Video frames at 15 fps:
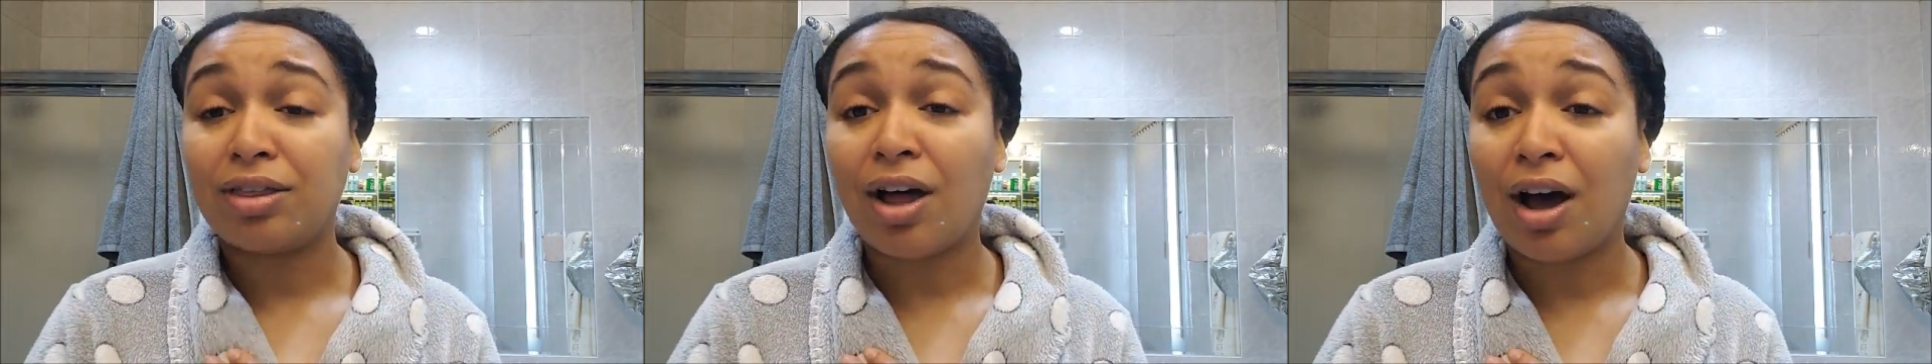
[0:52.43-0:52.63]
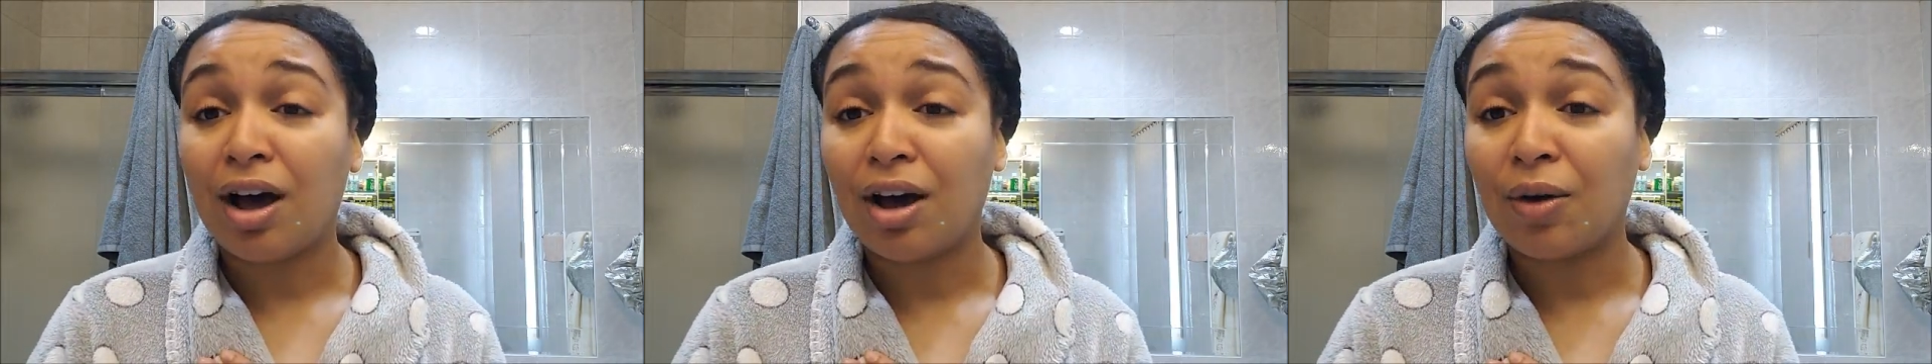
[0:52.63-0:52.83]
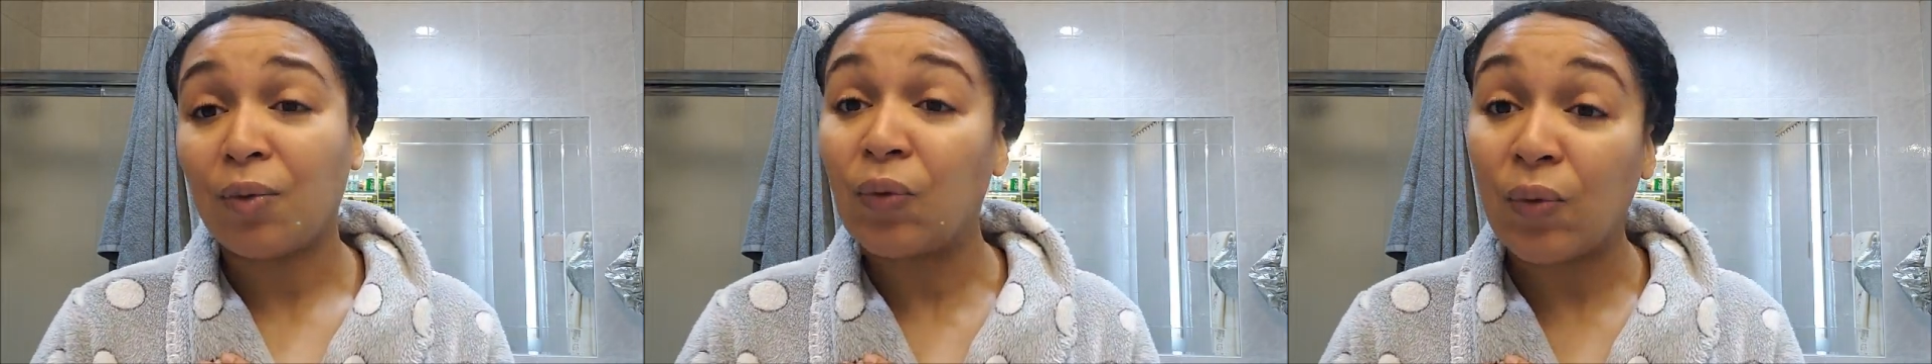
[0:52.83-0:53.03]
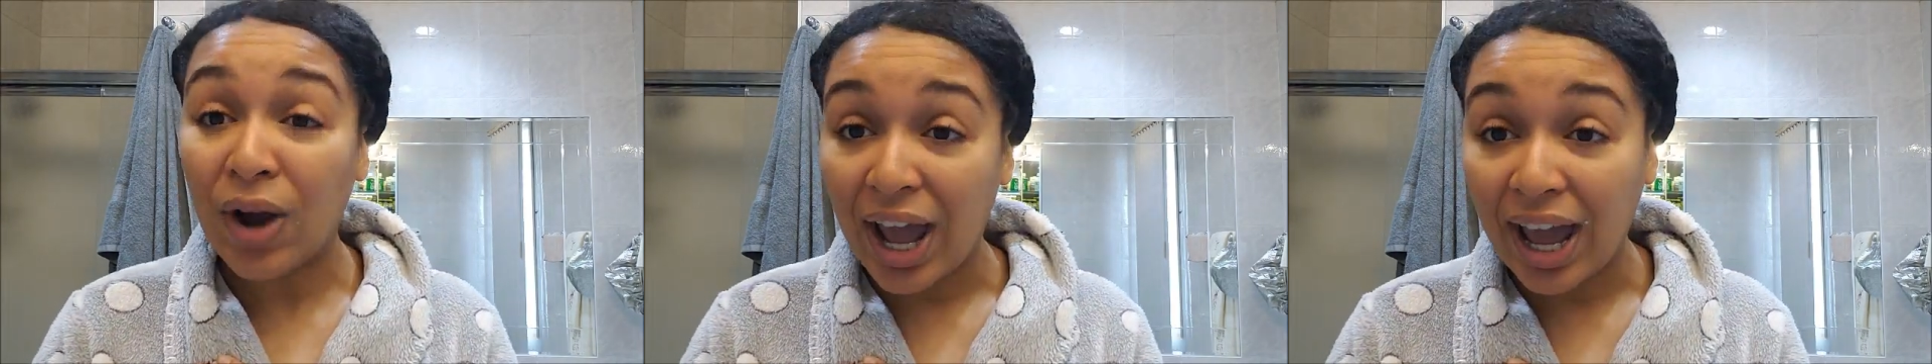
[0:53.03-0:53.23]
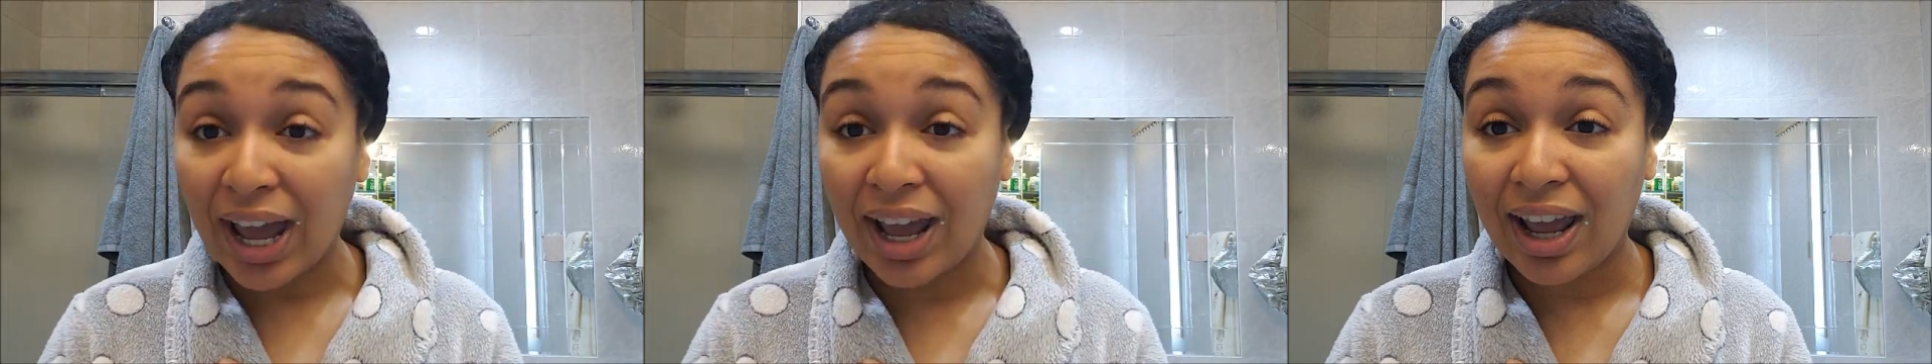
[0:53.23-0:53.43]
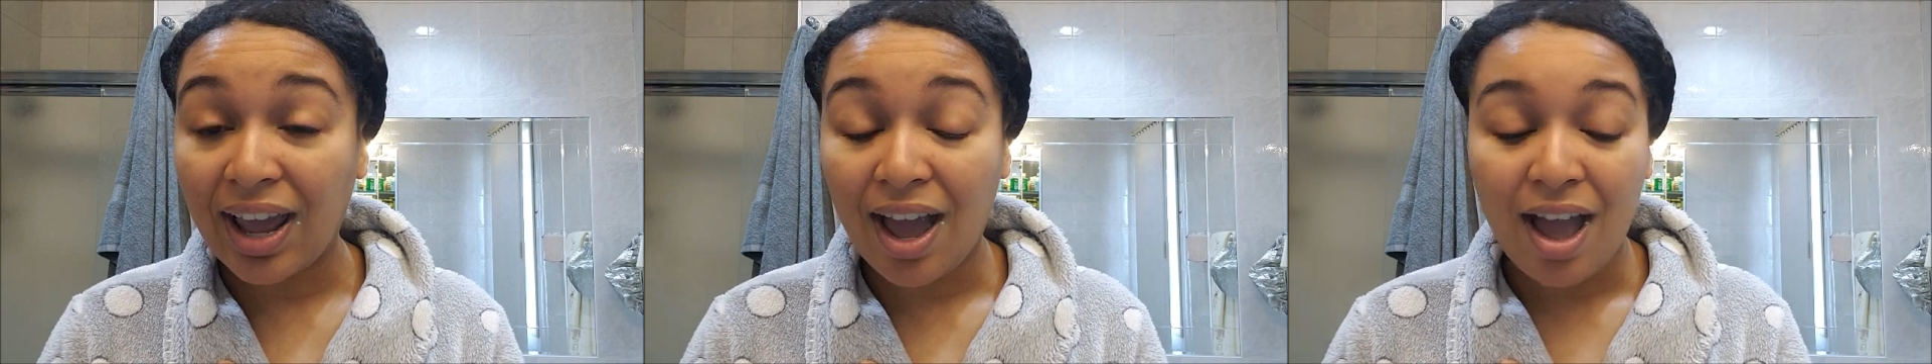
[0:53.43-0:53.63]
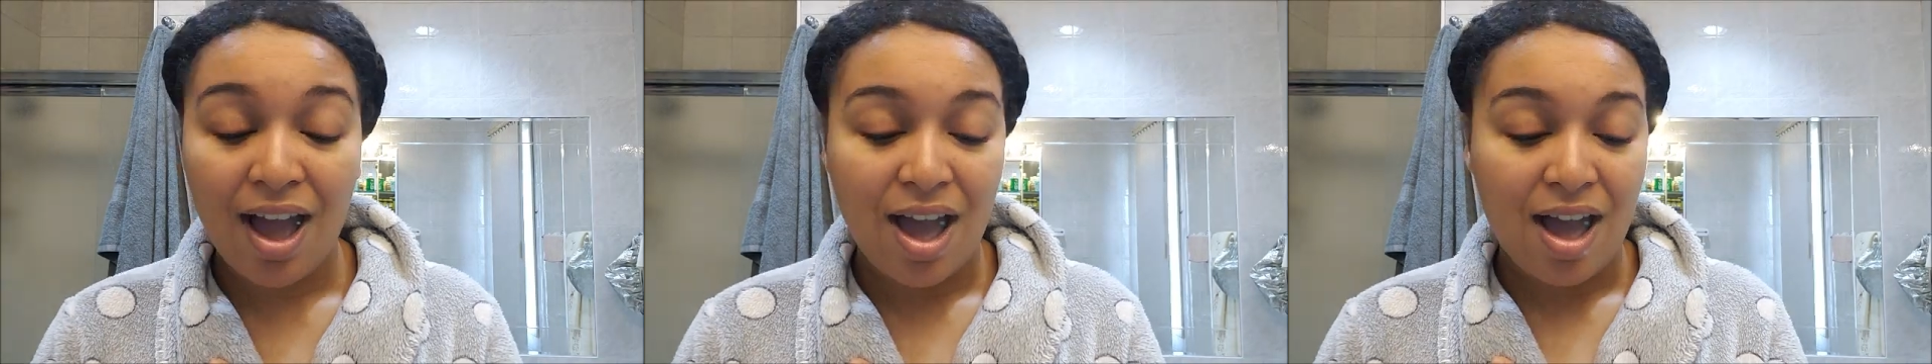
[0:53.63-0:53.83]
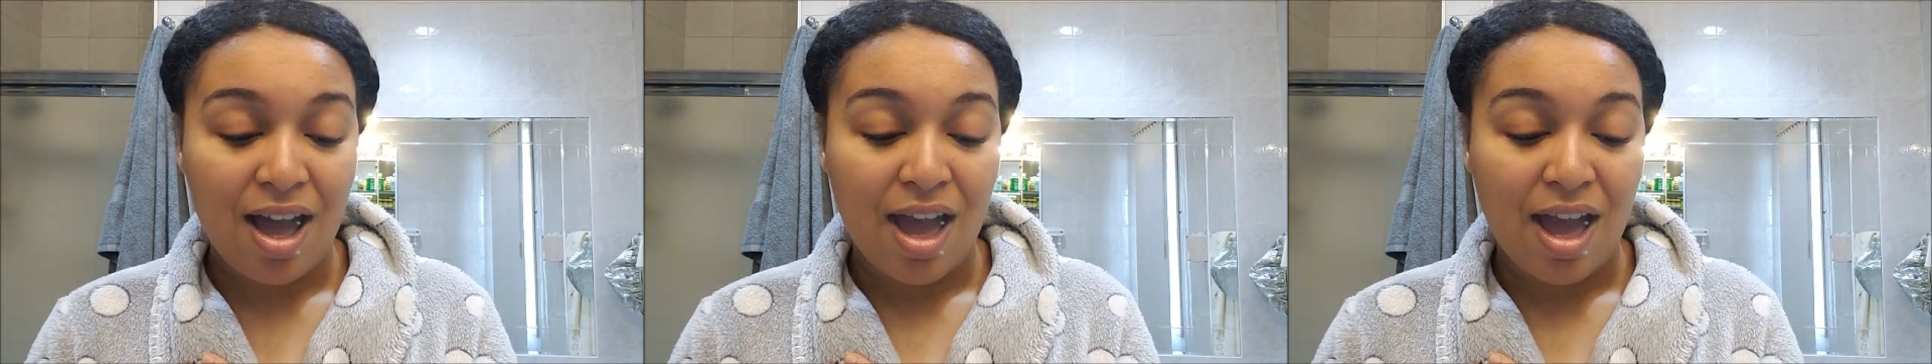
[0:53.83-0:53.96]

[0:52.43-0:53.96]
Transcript: long way,